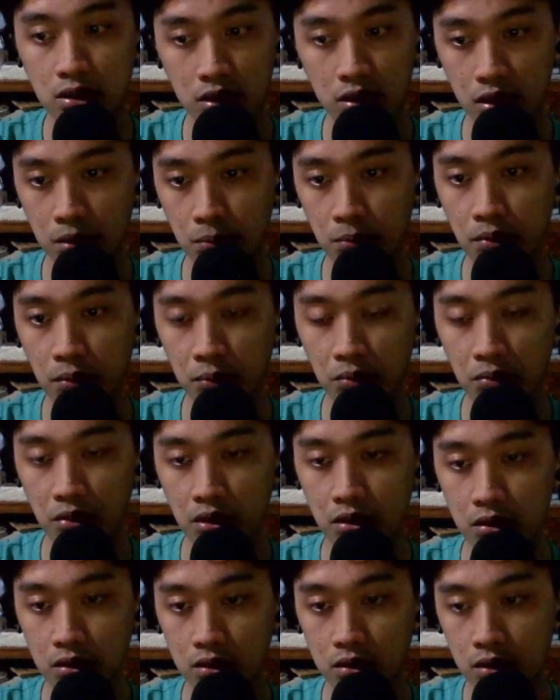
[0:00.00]
keep them
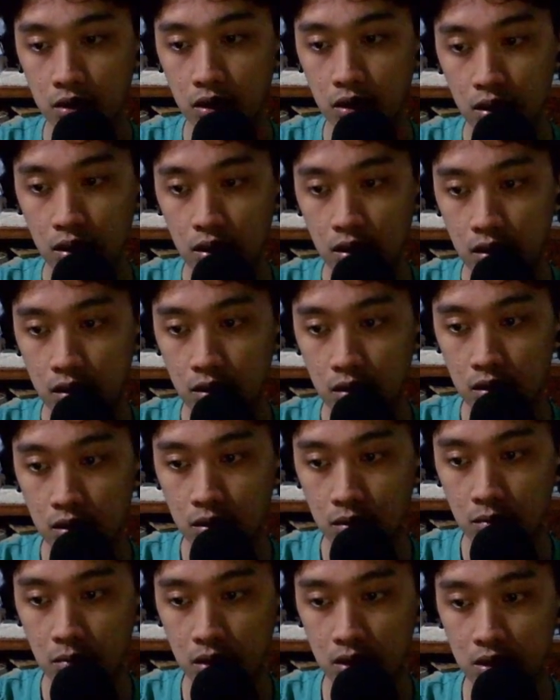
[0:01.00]
there,
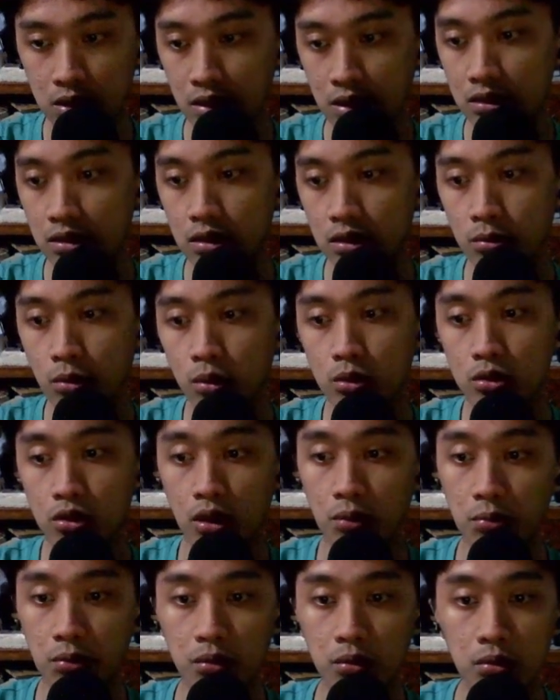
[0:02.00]
because that is the most
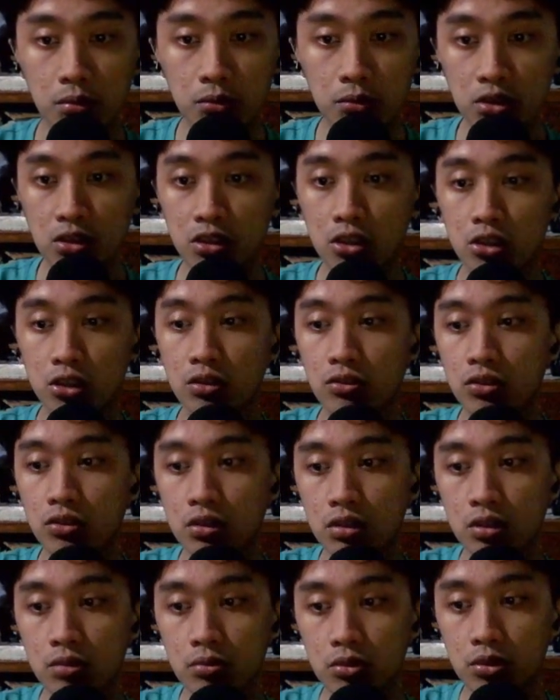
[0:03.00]
optimal position for
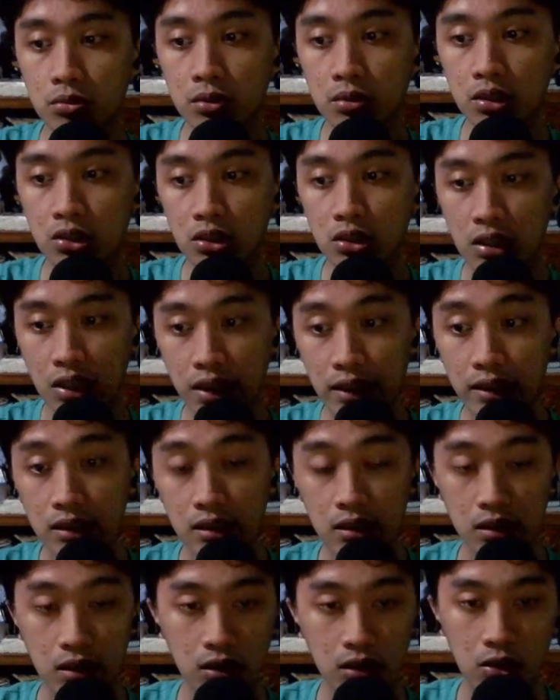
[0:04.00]
them to be, like
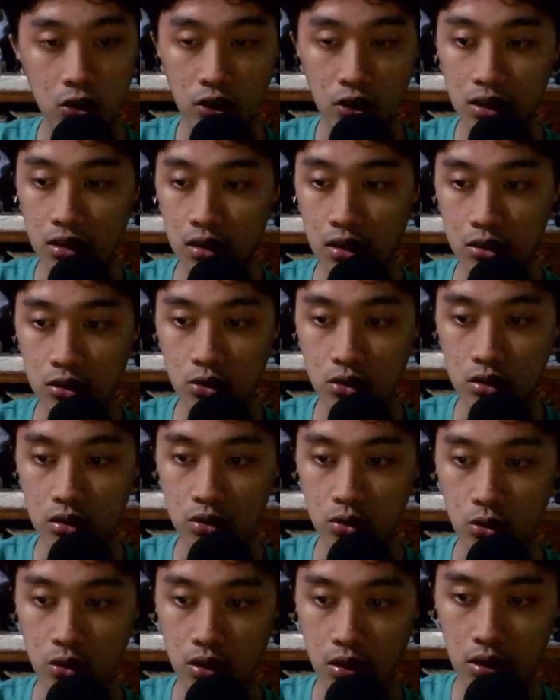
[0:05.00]
right next to the
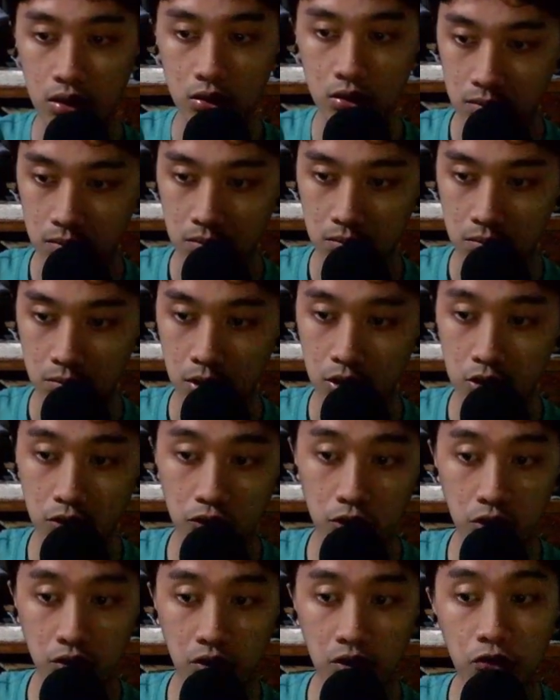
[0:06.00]
storehouse. Because
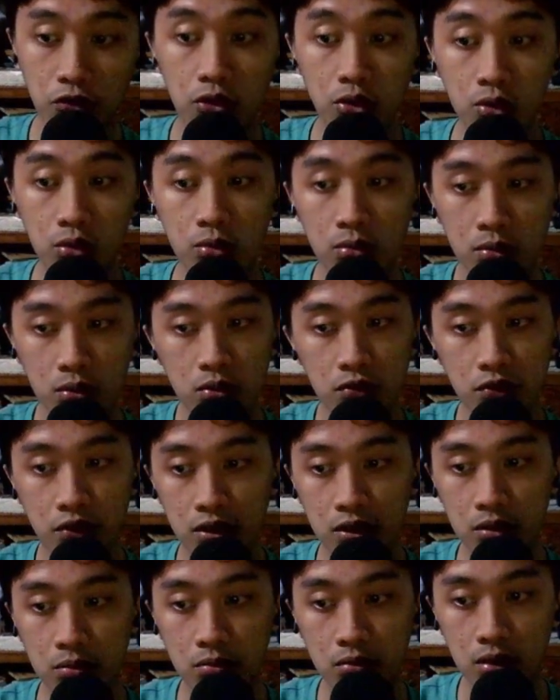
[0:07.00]
if you do move
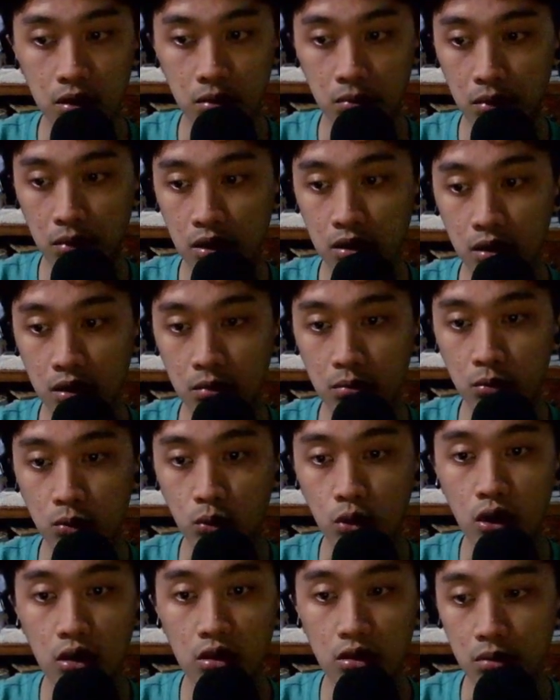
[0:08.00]
them and make them
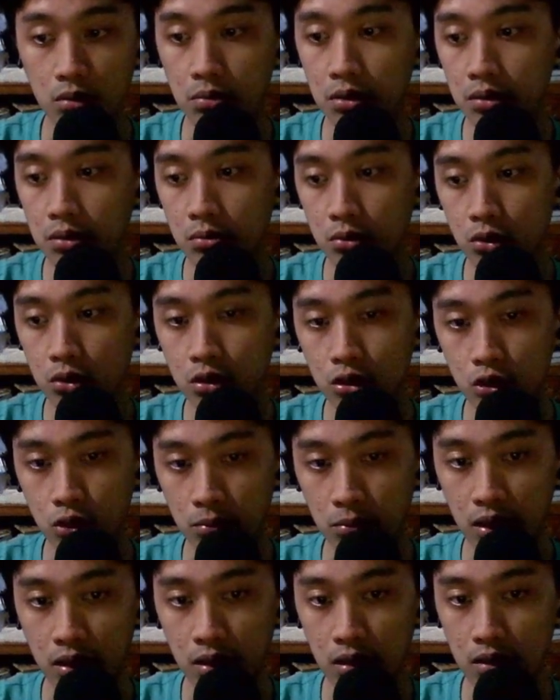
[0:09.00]
walk a bit more, you might